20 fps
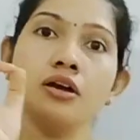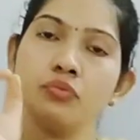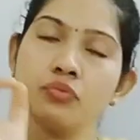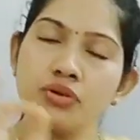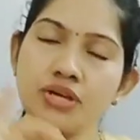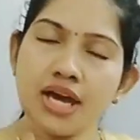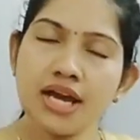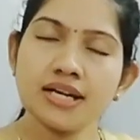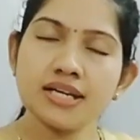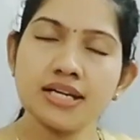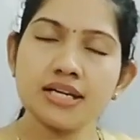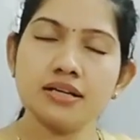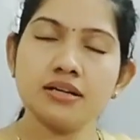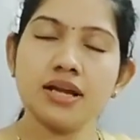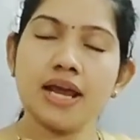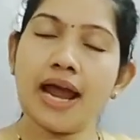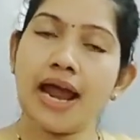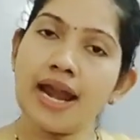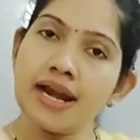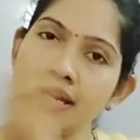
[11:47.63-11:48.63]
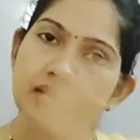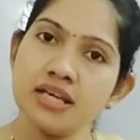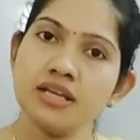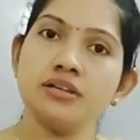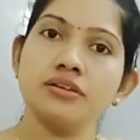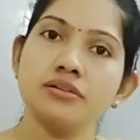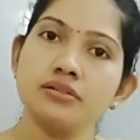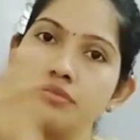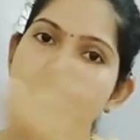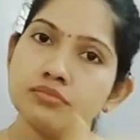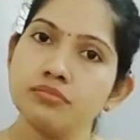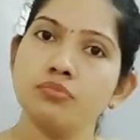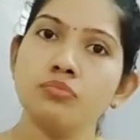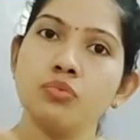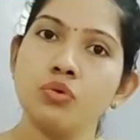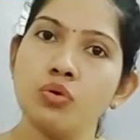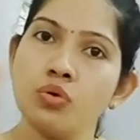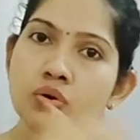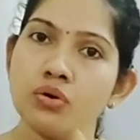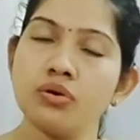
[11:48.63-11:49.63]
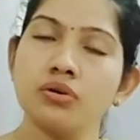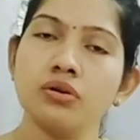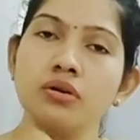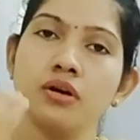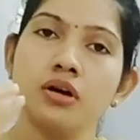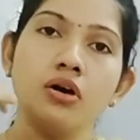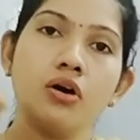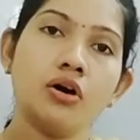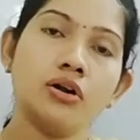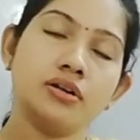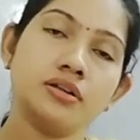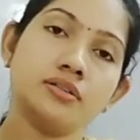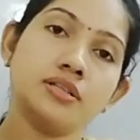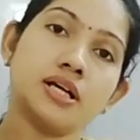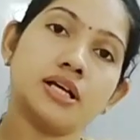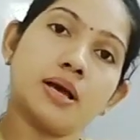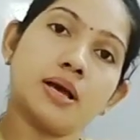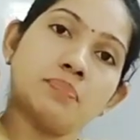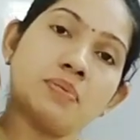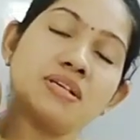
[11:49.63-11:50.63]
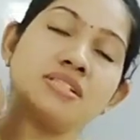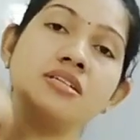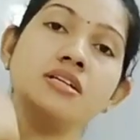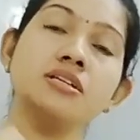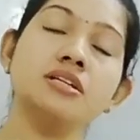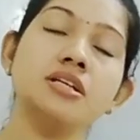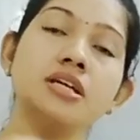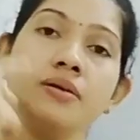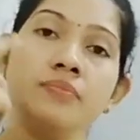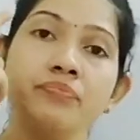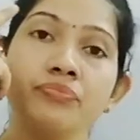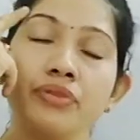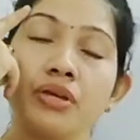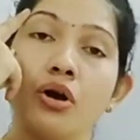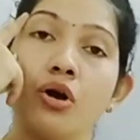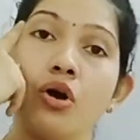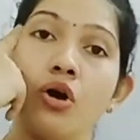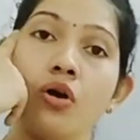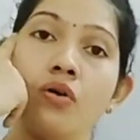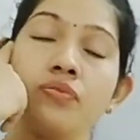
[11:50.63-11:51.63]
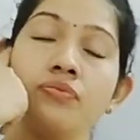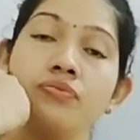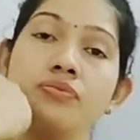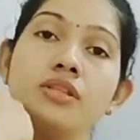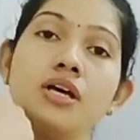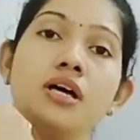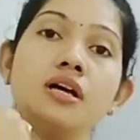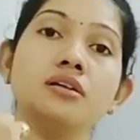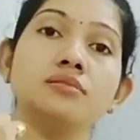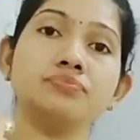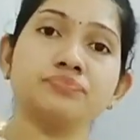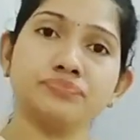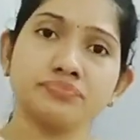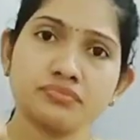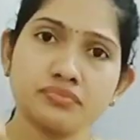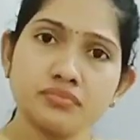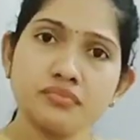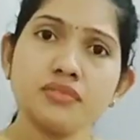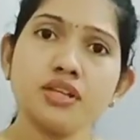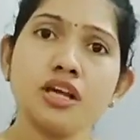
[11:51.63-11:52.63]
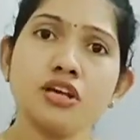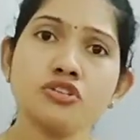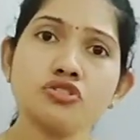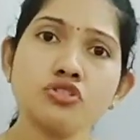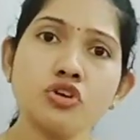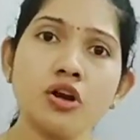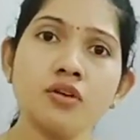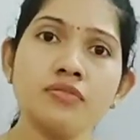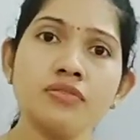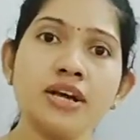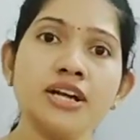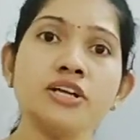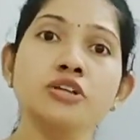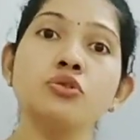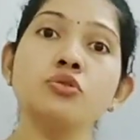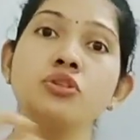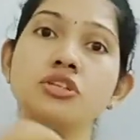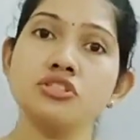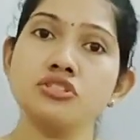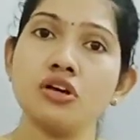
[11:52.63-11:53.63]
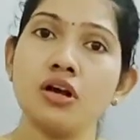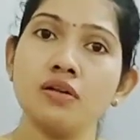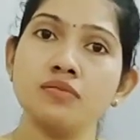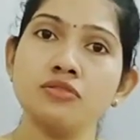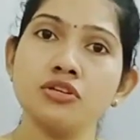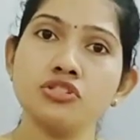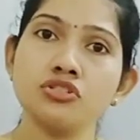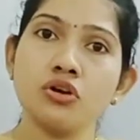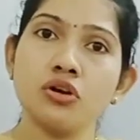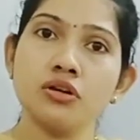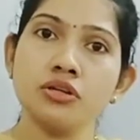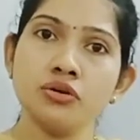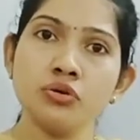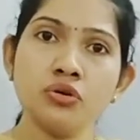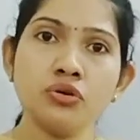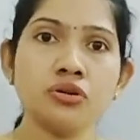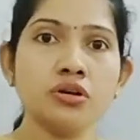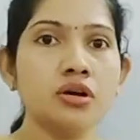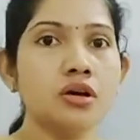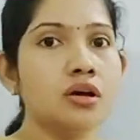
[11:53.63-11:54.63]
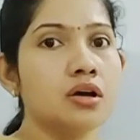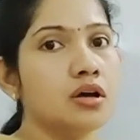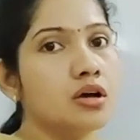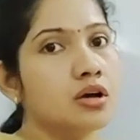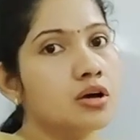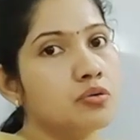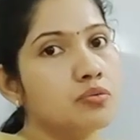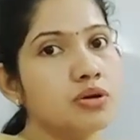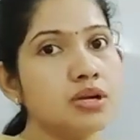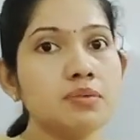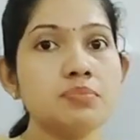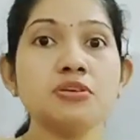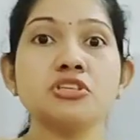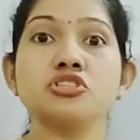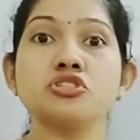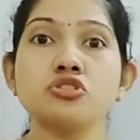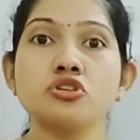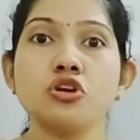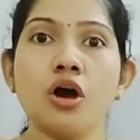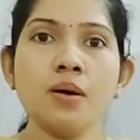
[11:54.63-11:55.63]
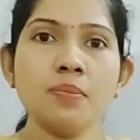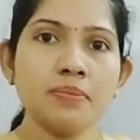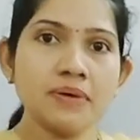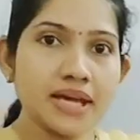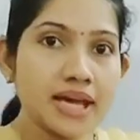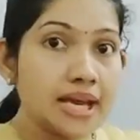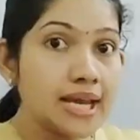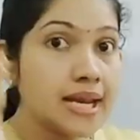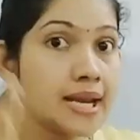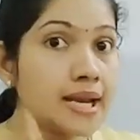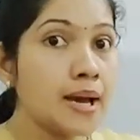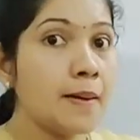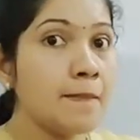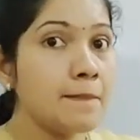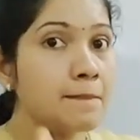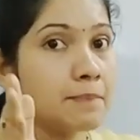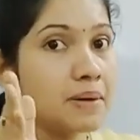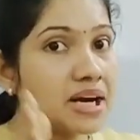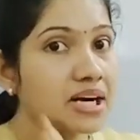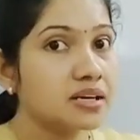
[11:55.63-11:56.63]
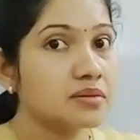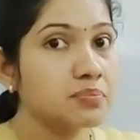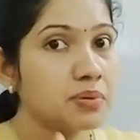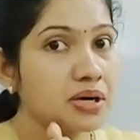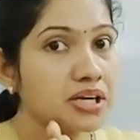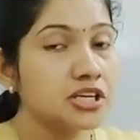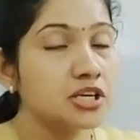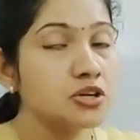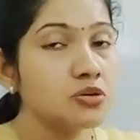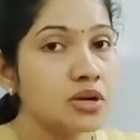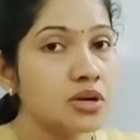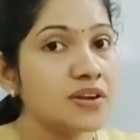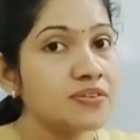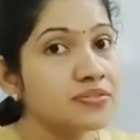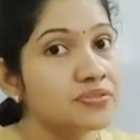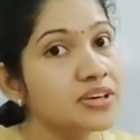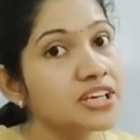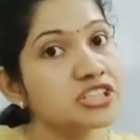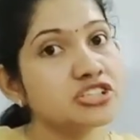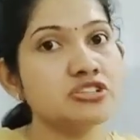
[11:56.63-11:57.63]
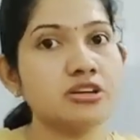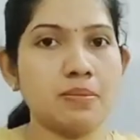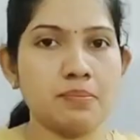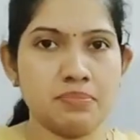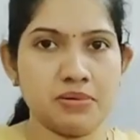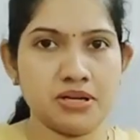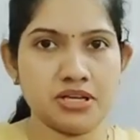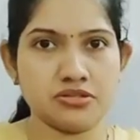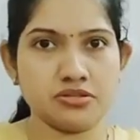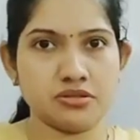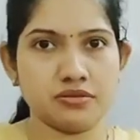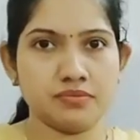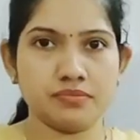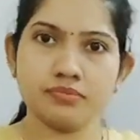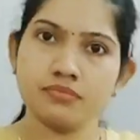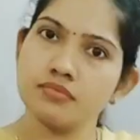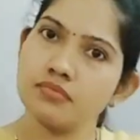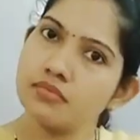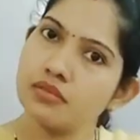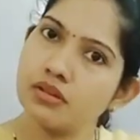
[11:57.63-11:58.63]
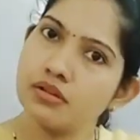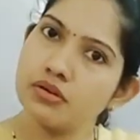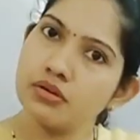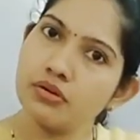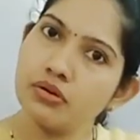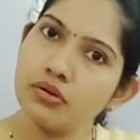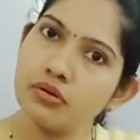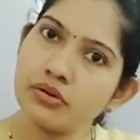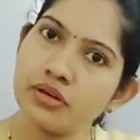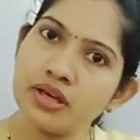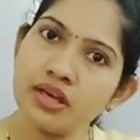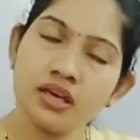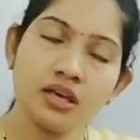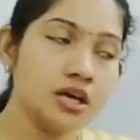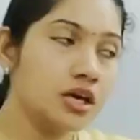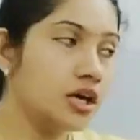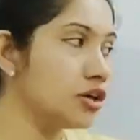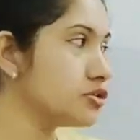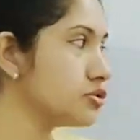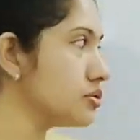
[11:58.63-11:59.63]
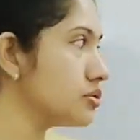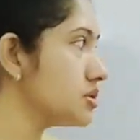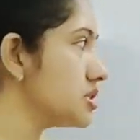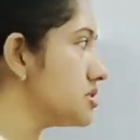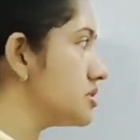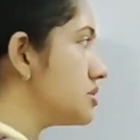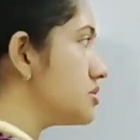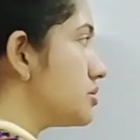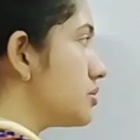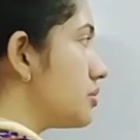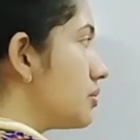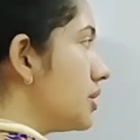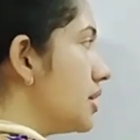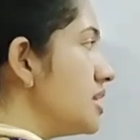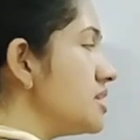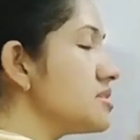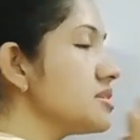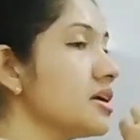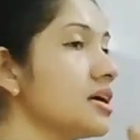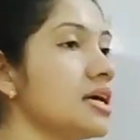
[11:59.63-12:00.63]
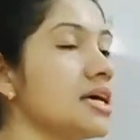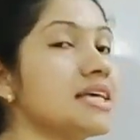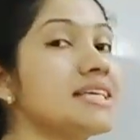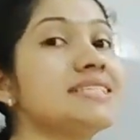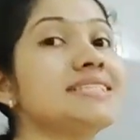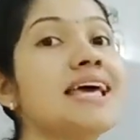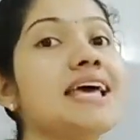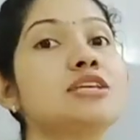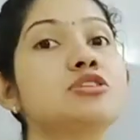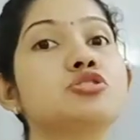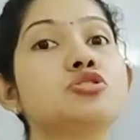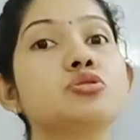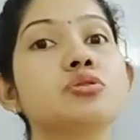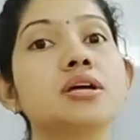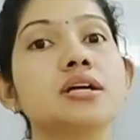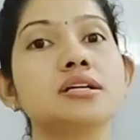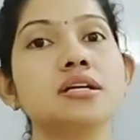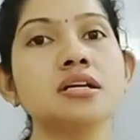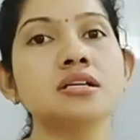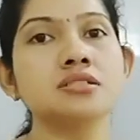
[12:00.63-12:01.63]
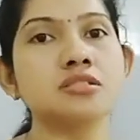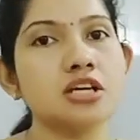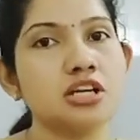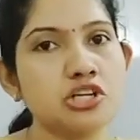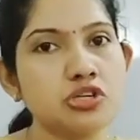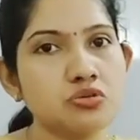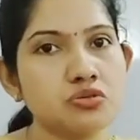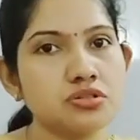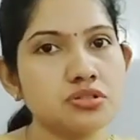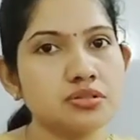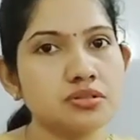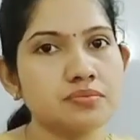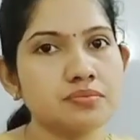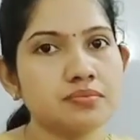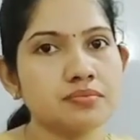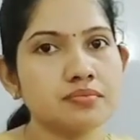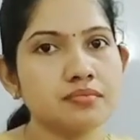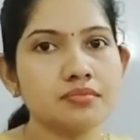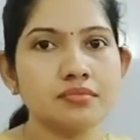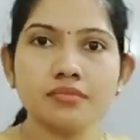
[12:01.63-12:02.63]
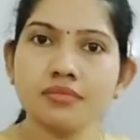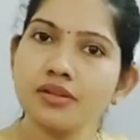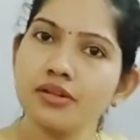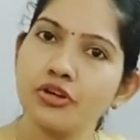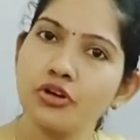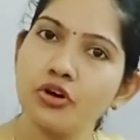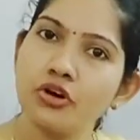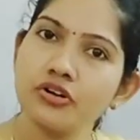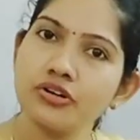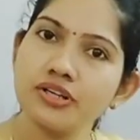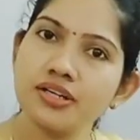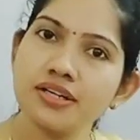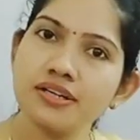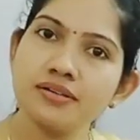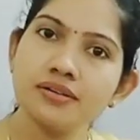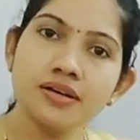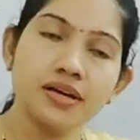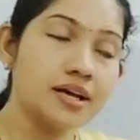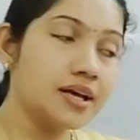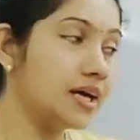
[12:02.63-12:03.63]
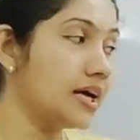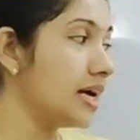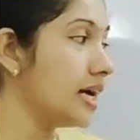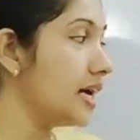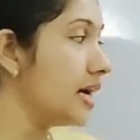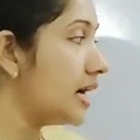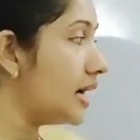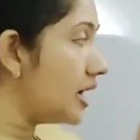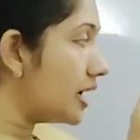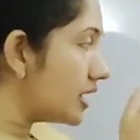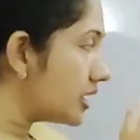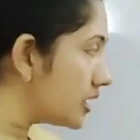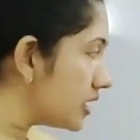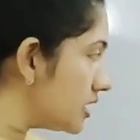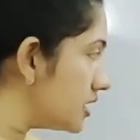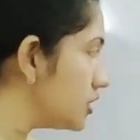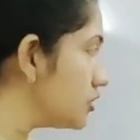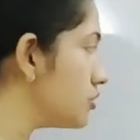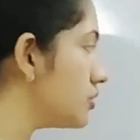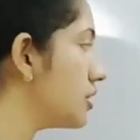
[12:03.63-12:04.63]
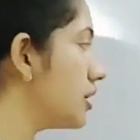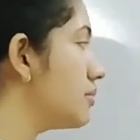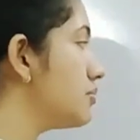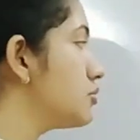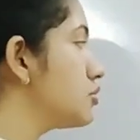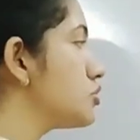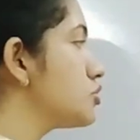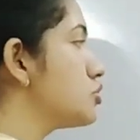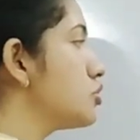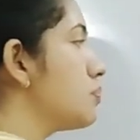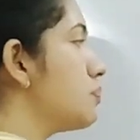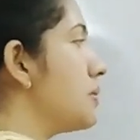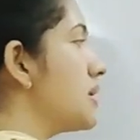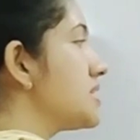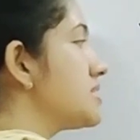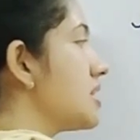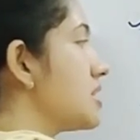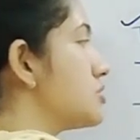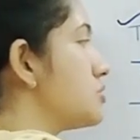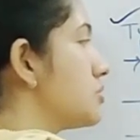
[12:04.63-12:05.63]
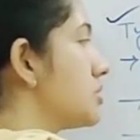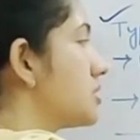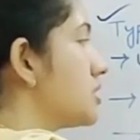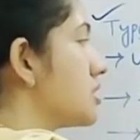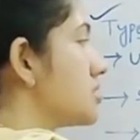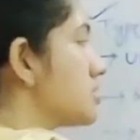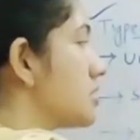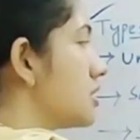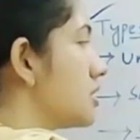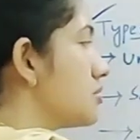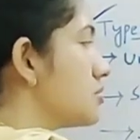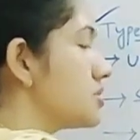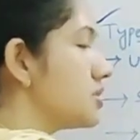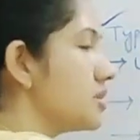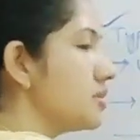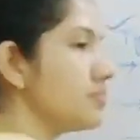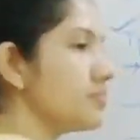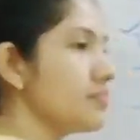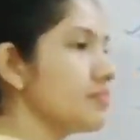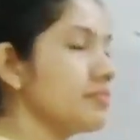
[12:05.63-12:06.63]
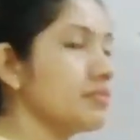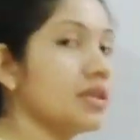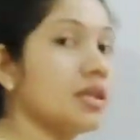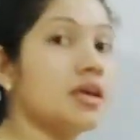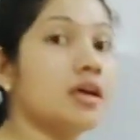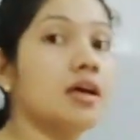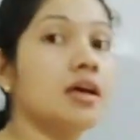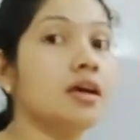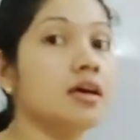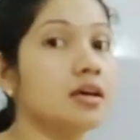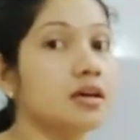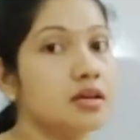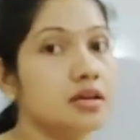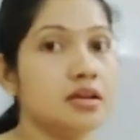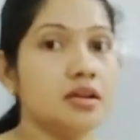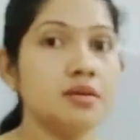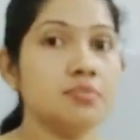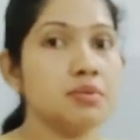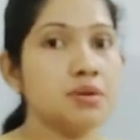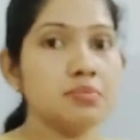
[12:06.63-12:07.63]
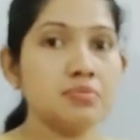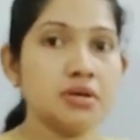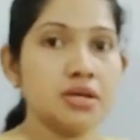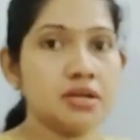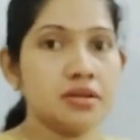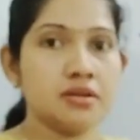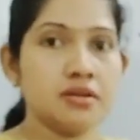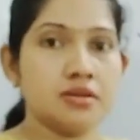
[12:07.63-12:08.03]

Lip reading: we are adding more, or the capacity of the solvent to dissolve the solute will be stopped in a particular fixed temperature. Okay, so this known as saturated solution. Got it? Again you come to supersaturated solution. Remember,